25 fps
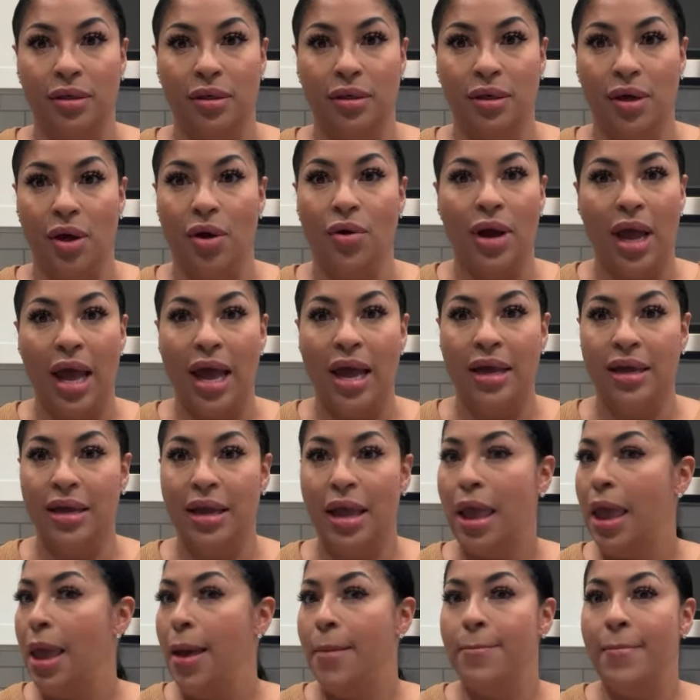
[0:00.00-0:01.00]
Okay?
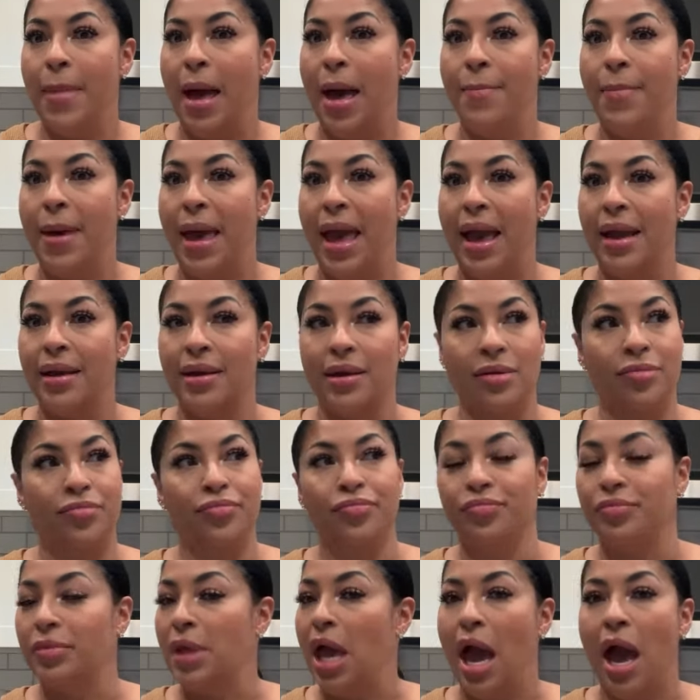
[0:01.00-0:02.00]
My
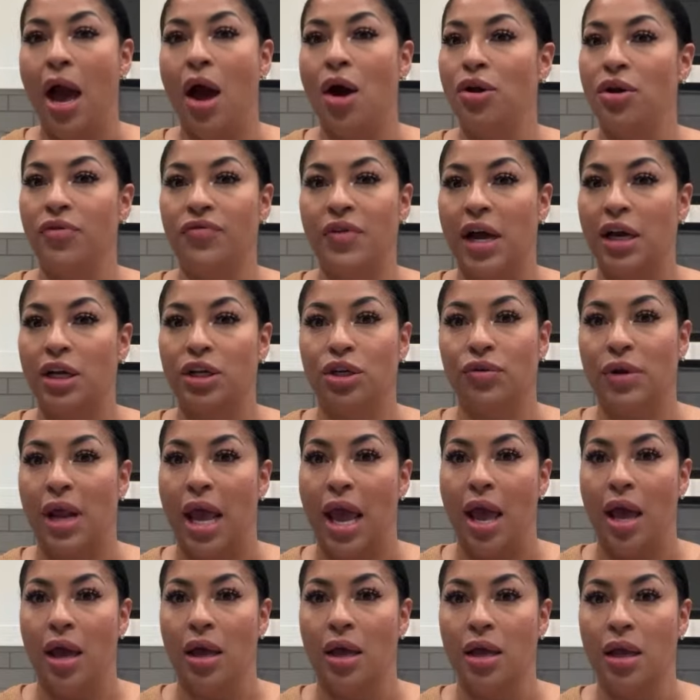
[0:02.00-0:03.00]
back, I don't know if I can do
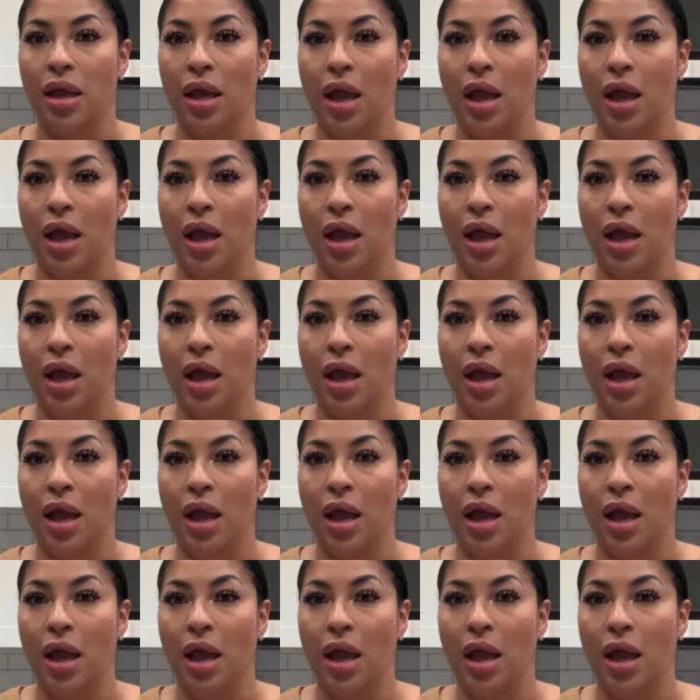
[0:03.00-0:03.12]
that.